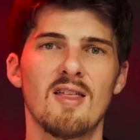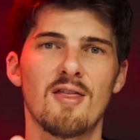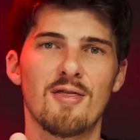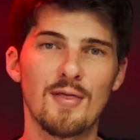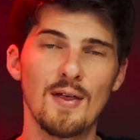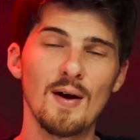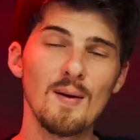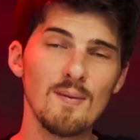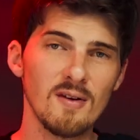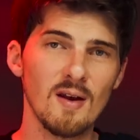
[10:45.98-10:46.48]

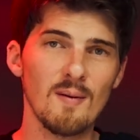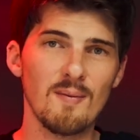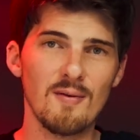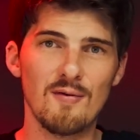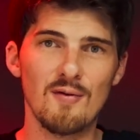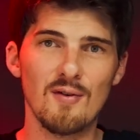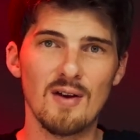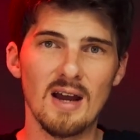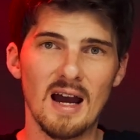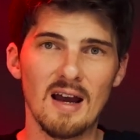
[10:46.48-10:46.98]
Thumbs up
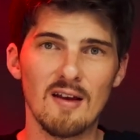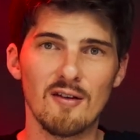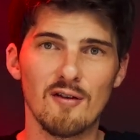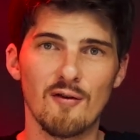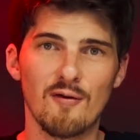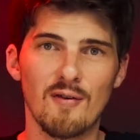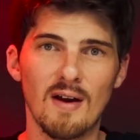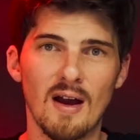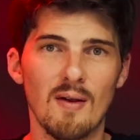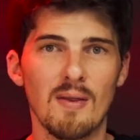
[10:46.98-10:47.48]
if you guys
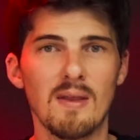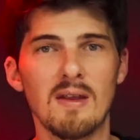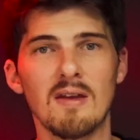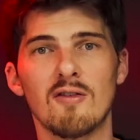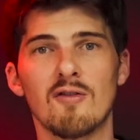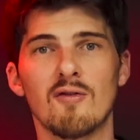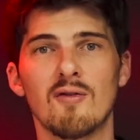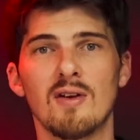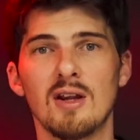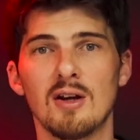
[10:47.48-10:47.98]
found
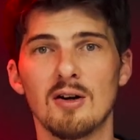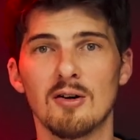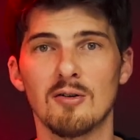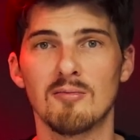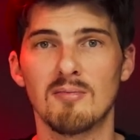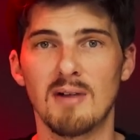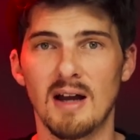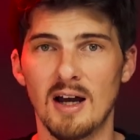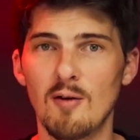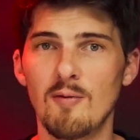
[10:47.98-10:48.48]
this video
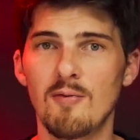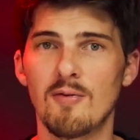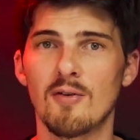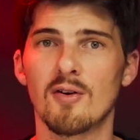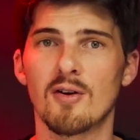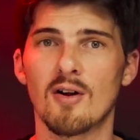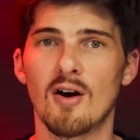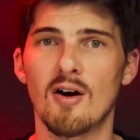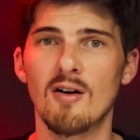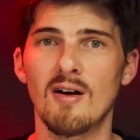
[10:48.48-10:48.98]
helpful
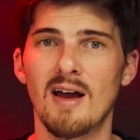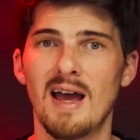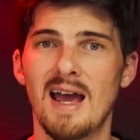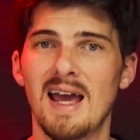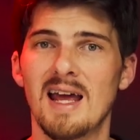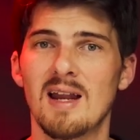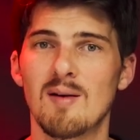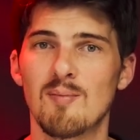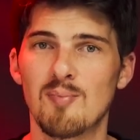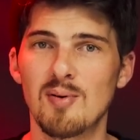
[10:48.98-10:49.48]
at all,
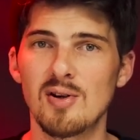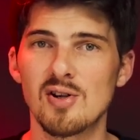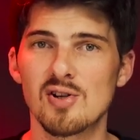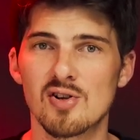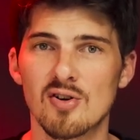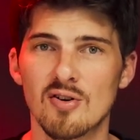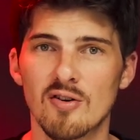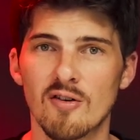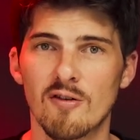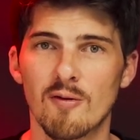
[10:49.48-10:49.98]
and be
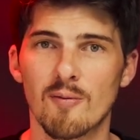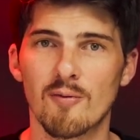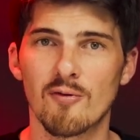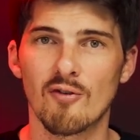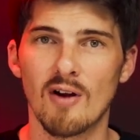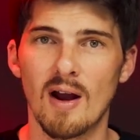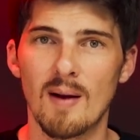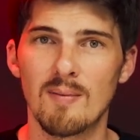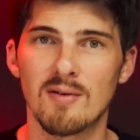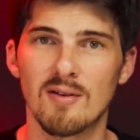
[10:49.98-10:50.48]
sure to
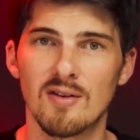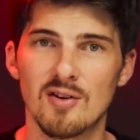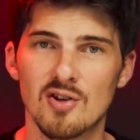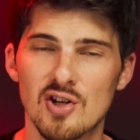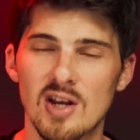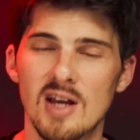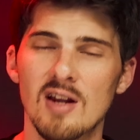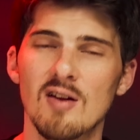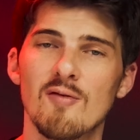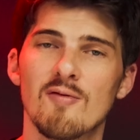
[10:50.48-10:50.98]
subscribe to the
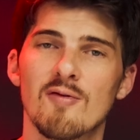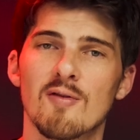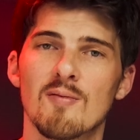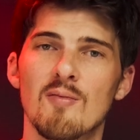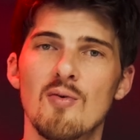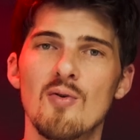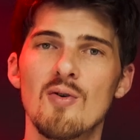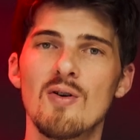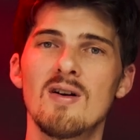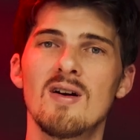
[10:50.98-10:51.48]
channel for
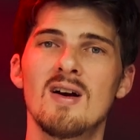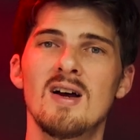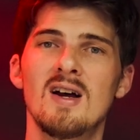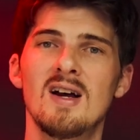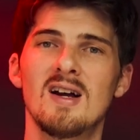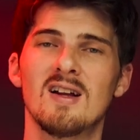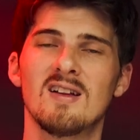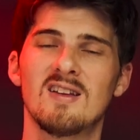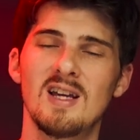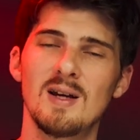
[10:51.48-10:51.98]
more
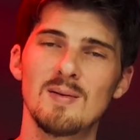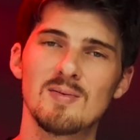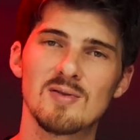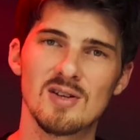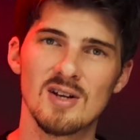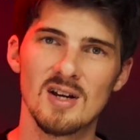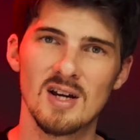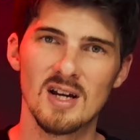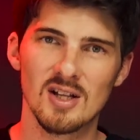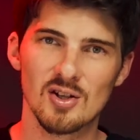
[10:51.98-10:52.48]

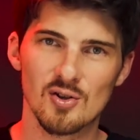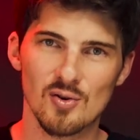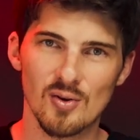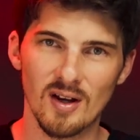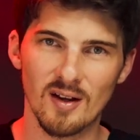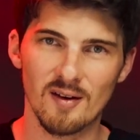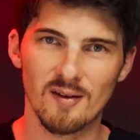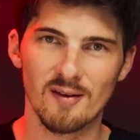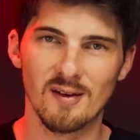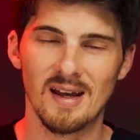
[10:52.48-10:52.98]
tips,
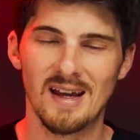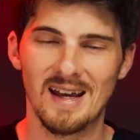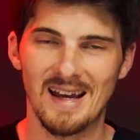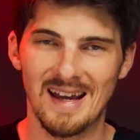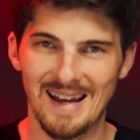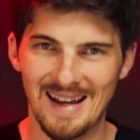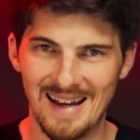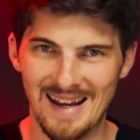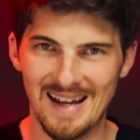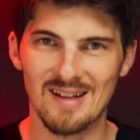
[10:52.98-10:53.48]
tricks,
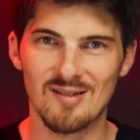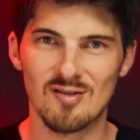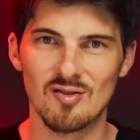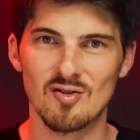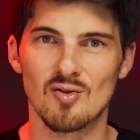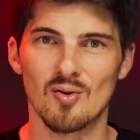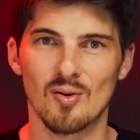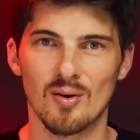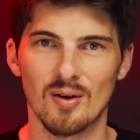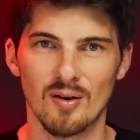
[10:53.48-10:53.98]
and
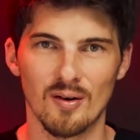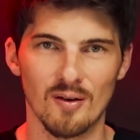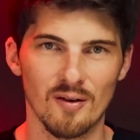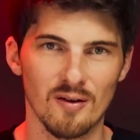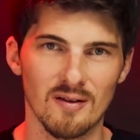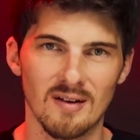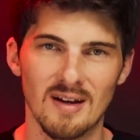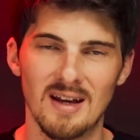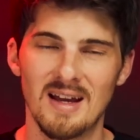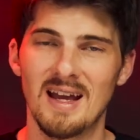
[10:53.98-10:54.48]

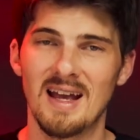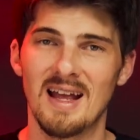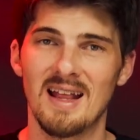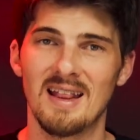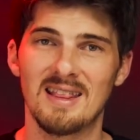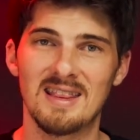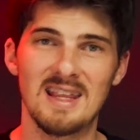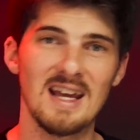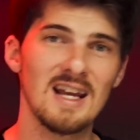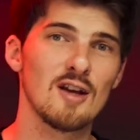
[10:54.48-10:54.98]
tutorials.
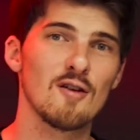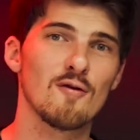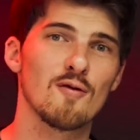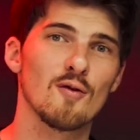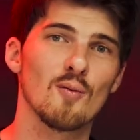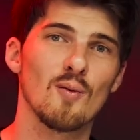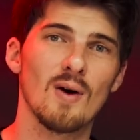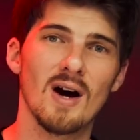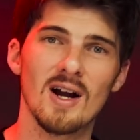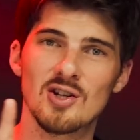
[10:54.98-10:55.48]
Thank you for
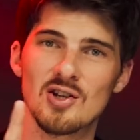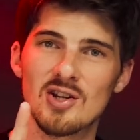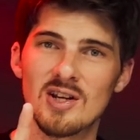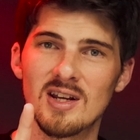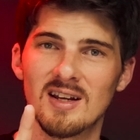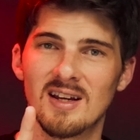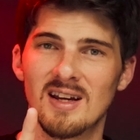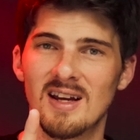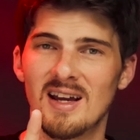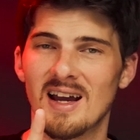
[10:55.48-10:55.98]

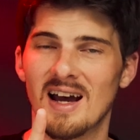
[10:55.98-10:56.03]
watching.